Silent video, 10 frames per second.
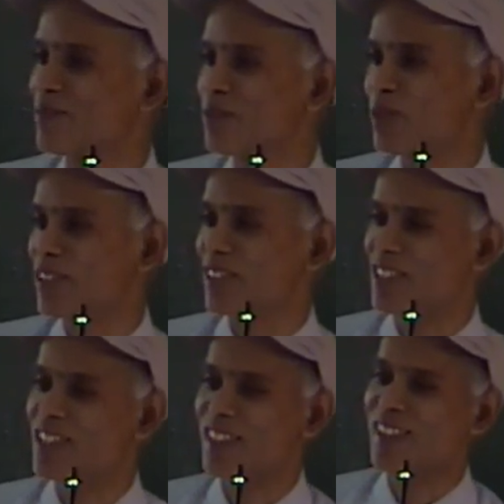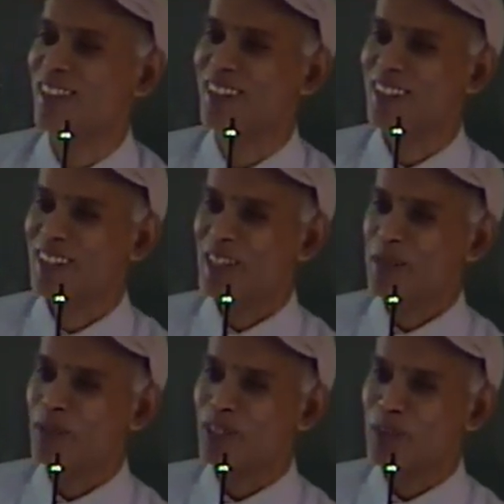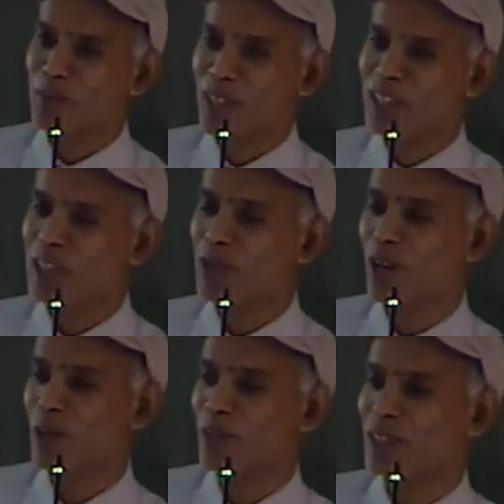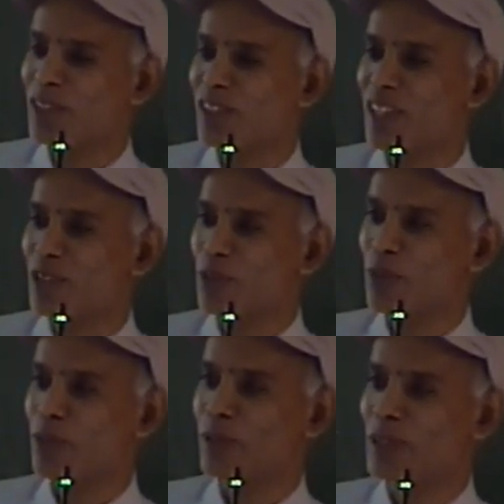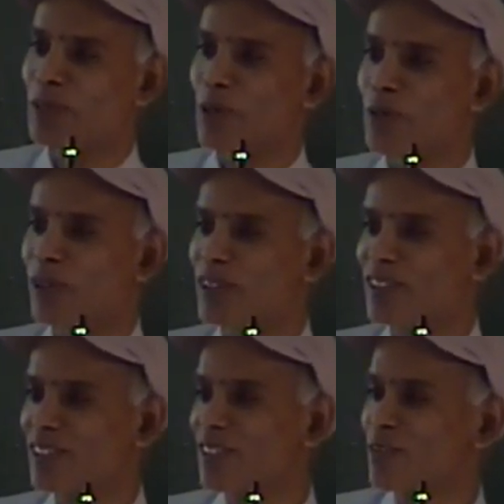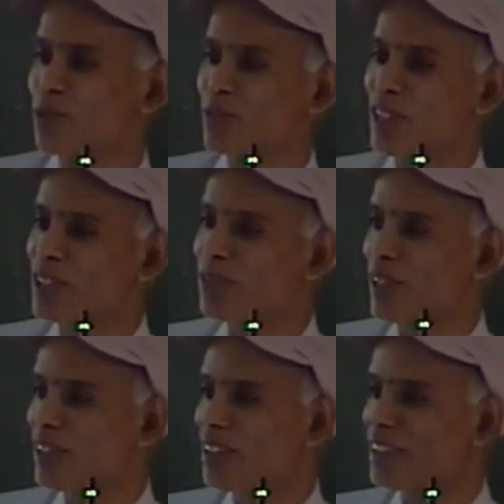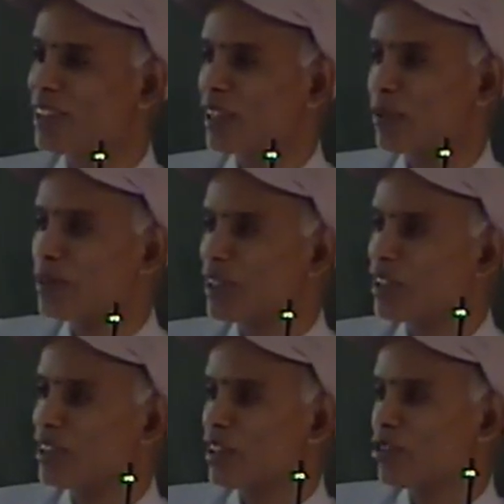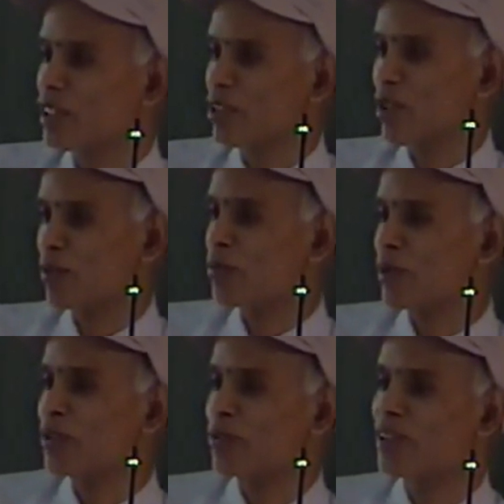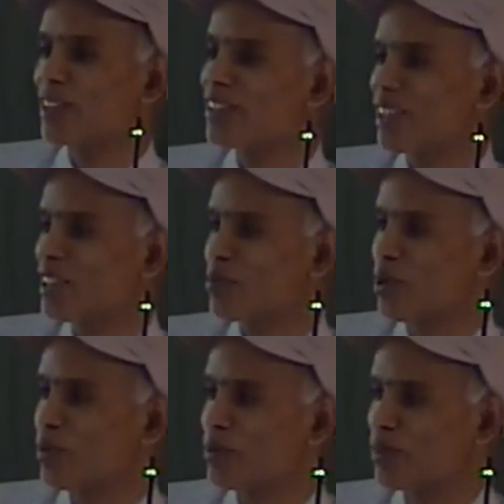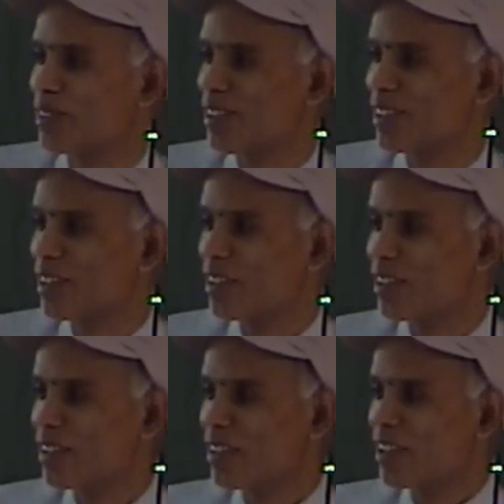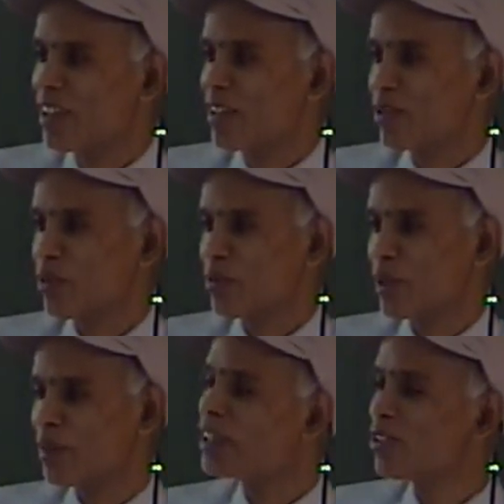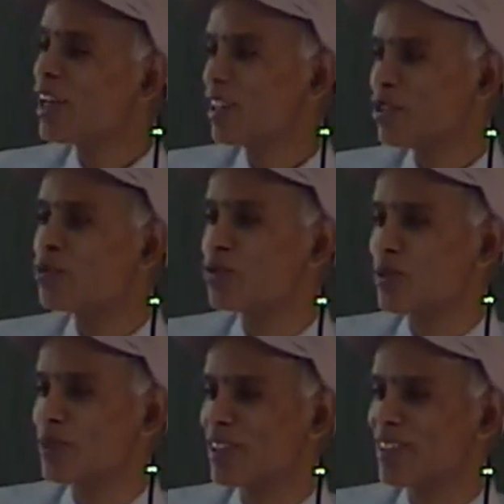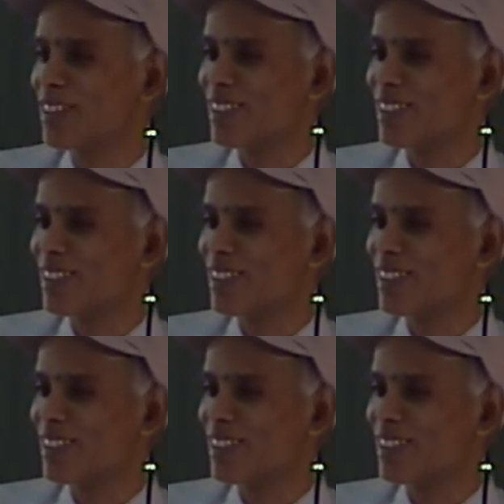no extension. But the main requirement of the isoparametric formulation is to satisfy the inter-element continuity requirement for 2D and 3D problems. So, but you can use, I mean,